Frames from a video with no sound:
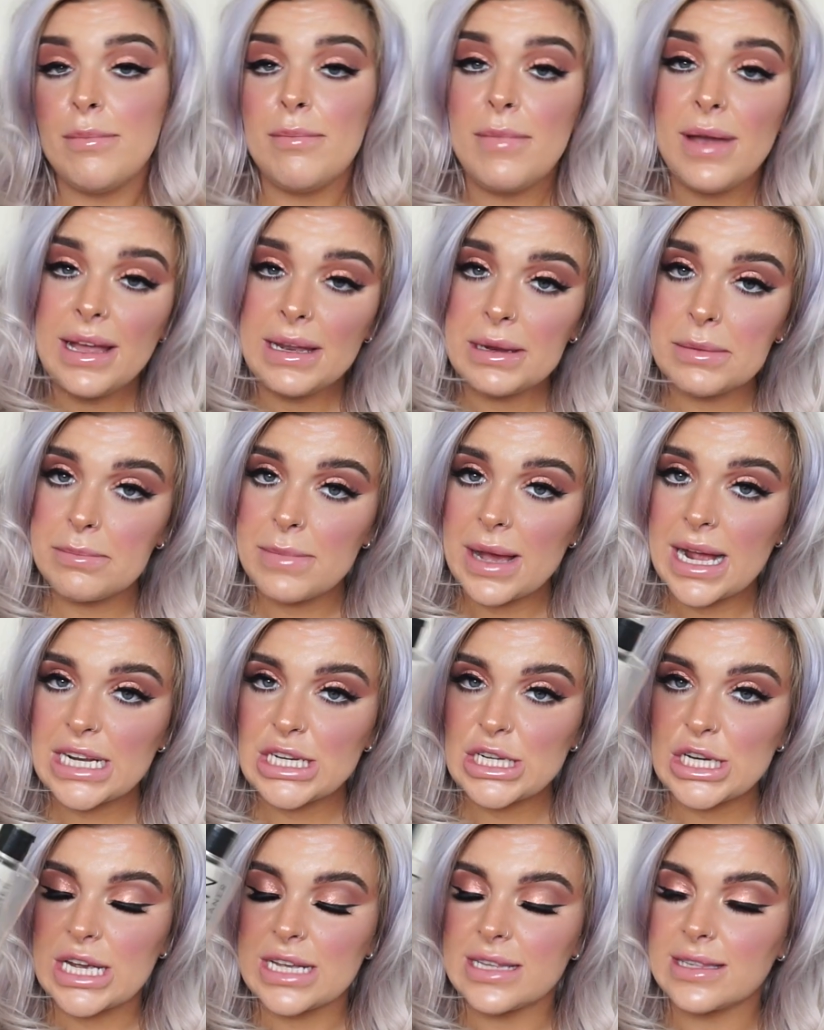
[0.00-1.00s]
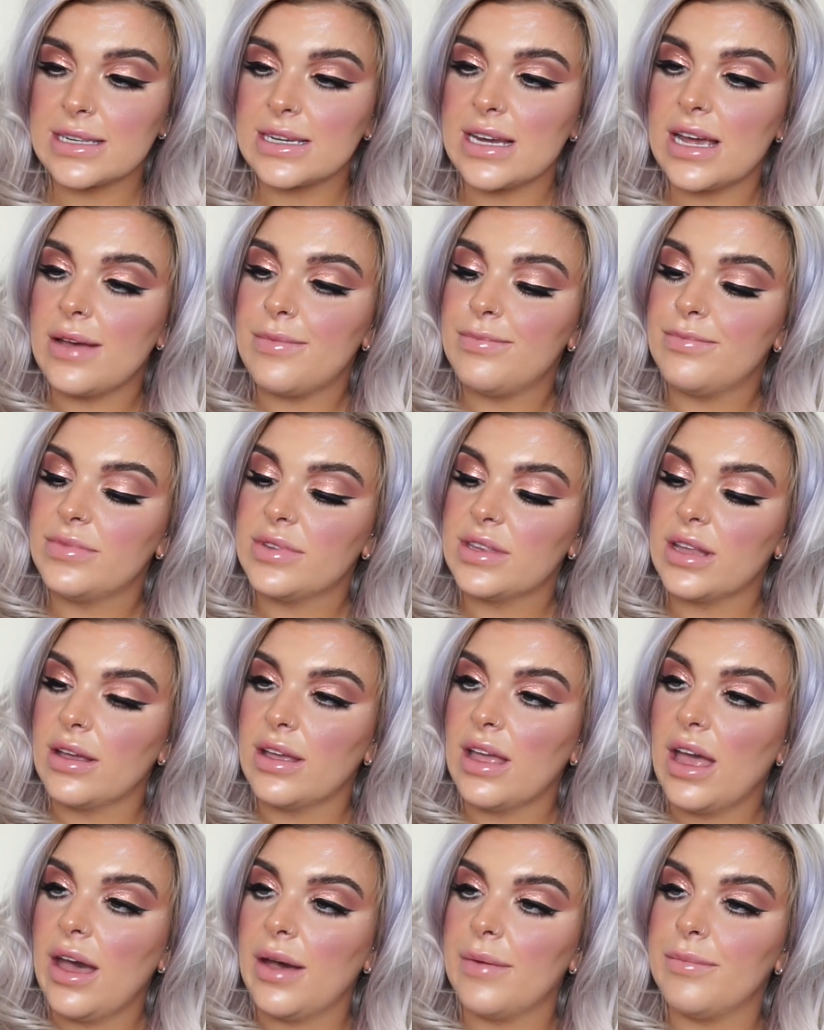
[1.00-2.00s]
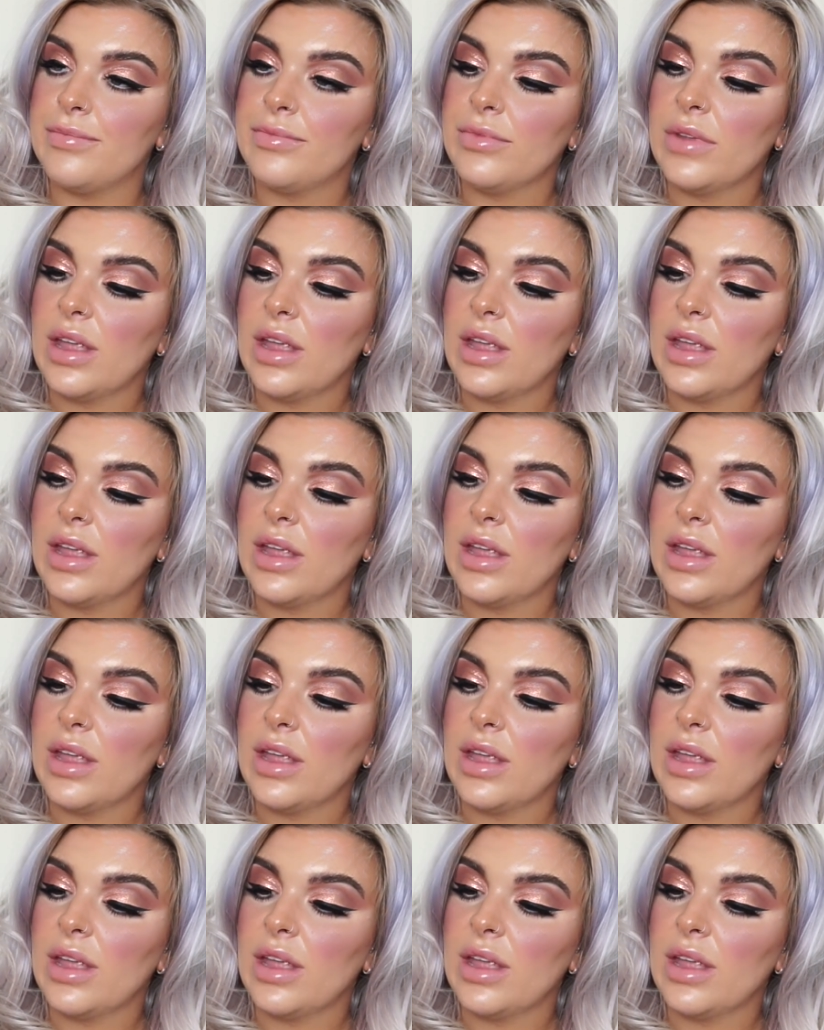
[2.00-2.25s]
Made in Manchester. So yeah,